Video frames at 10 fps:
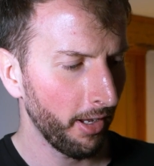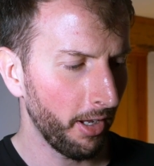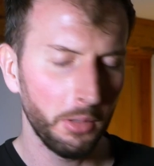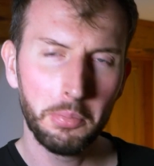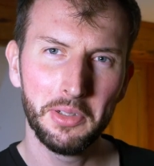
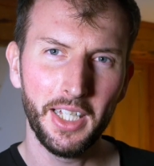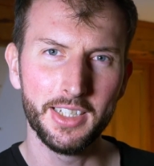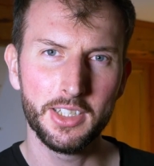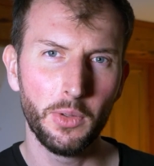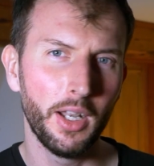up
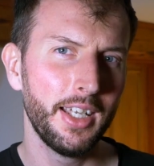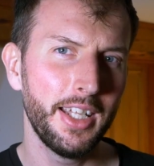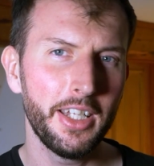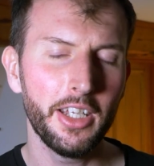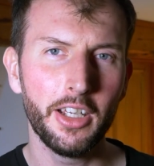into a
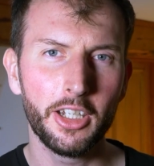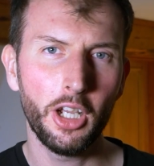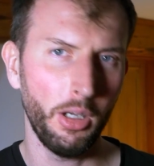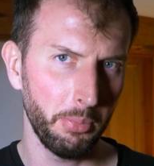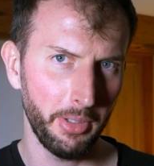linear
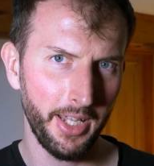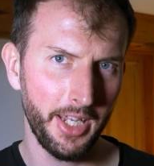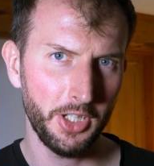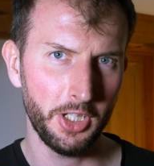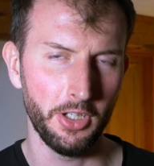
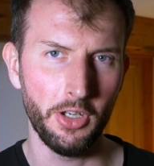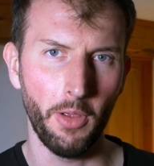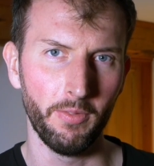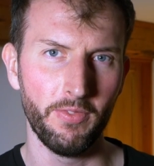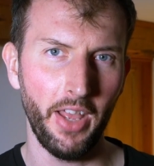combination
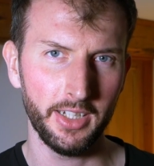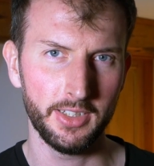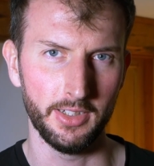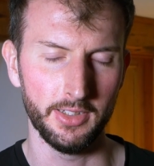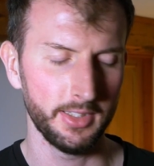of
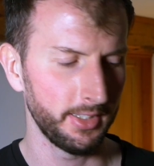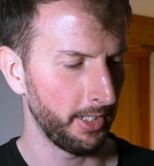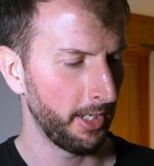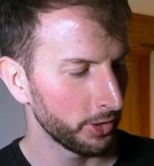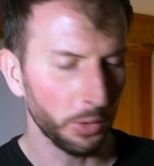
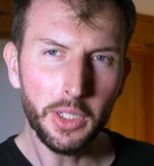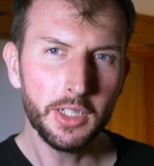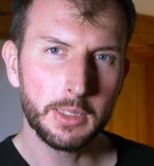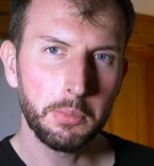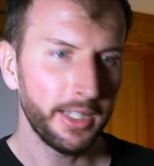vectors. So we
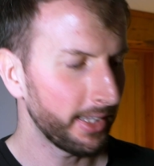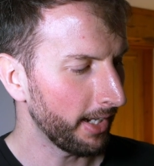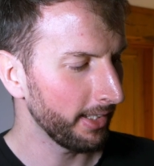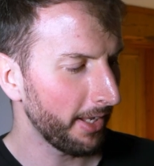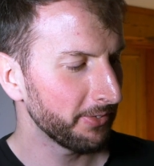can split
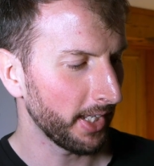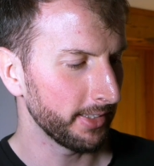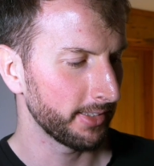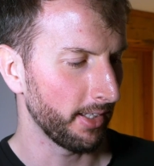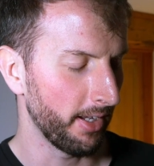that
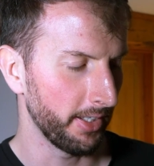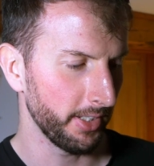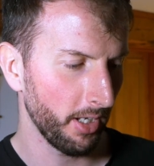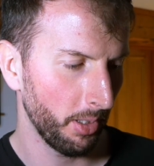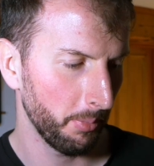left-hand
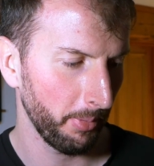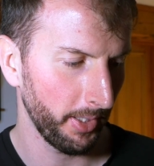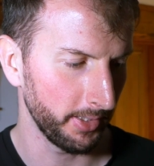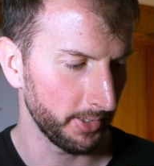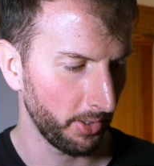side up
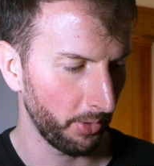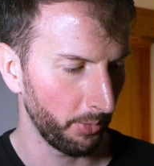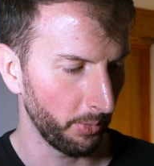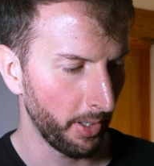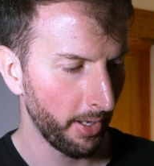
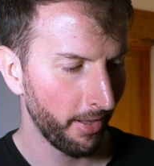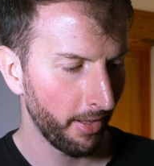into